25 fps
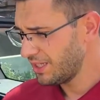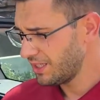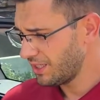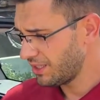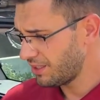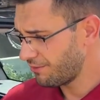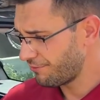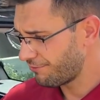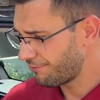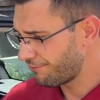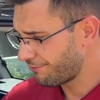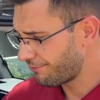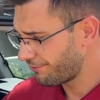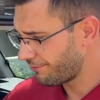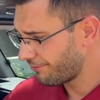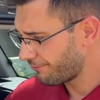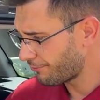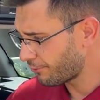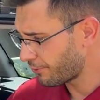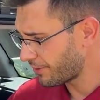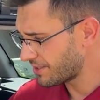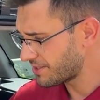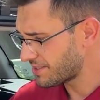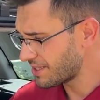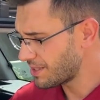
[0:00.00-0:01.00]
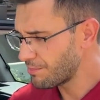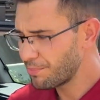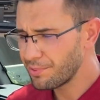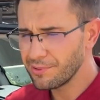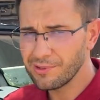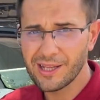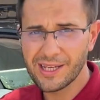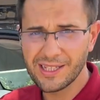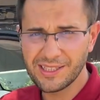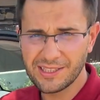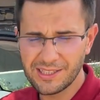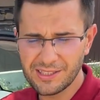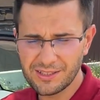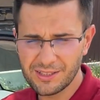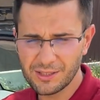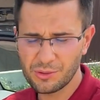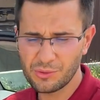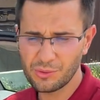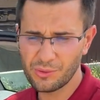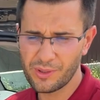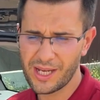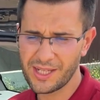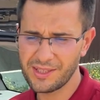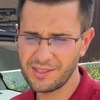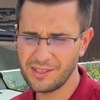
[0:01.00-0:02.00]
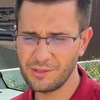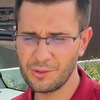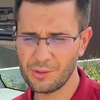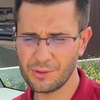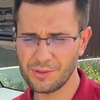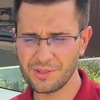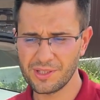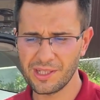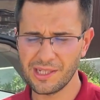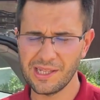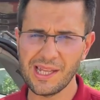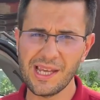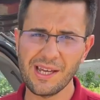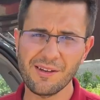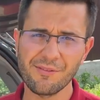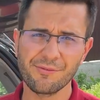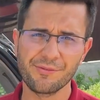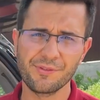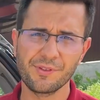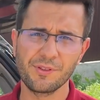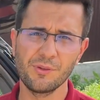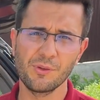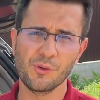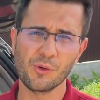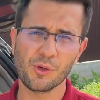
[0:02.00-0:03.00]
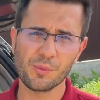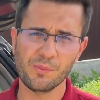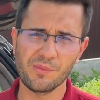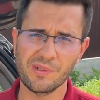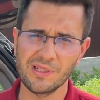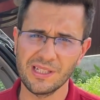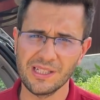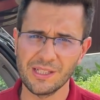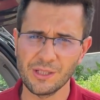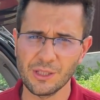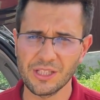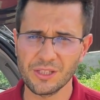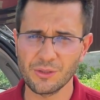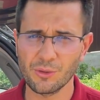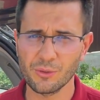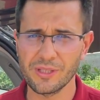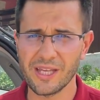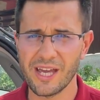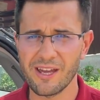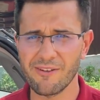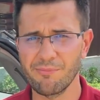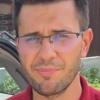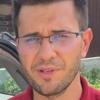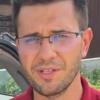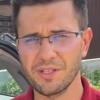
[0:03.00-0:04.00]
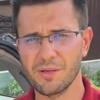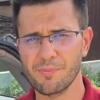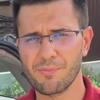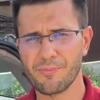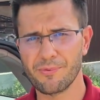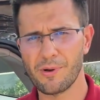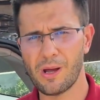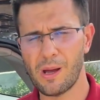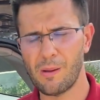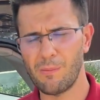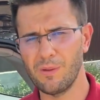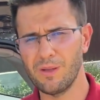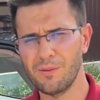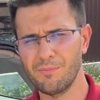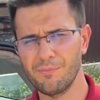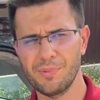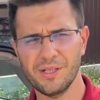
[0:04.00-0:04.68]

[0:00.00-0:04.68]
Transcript: If, for example, I needed to add it on the left, normally it would have been a problem.